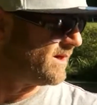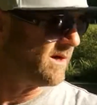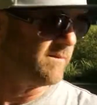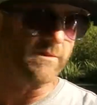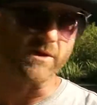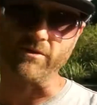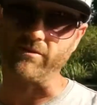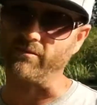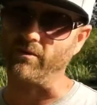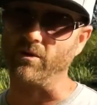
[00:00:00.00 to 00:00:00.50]
going
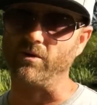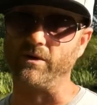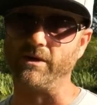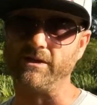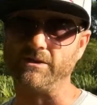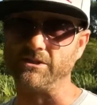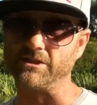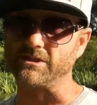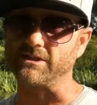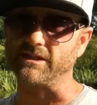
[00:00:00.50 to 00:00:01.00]
to throw it
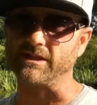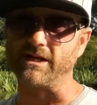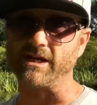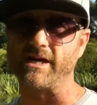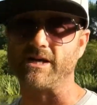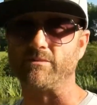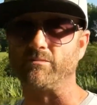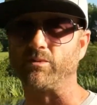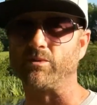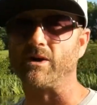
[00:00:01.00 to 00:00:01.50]
in just to
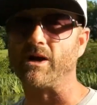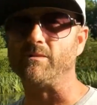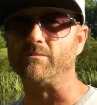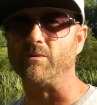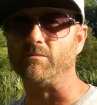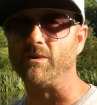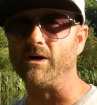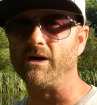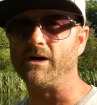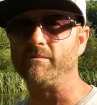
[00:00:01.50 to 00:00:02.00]
kind of prime
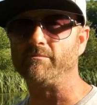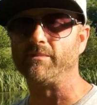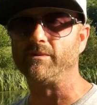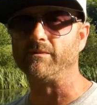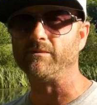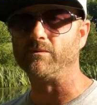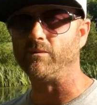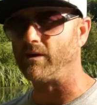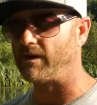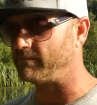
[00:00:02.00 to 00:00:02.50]
them up
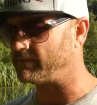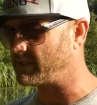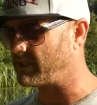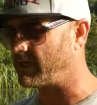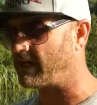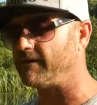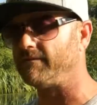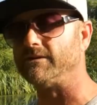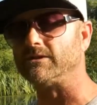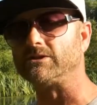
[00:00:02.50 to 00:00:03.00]
while I'm
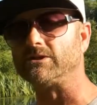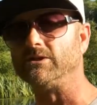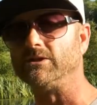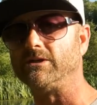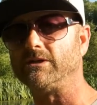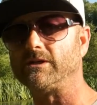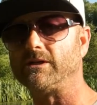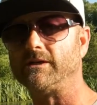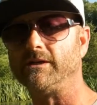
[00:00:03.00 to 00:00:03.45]
tying this hook.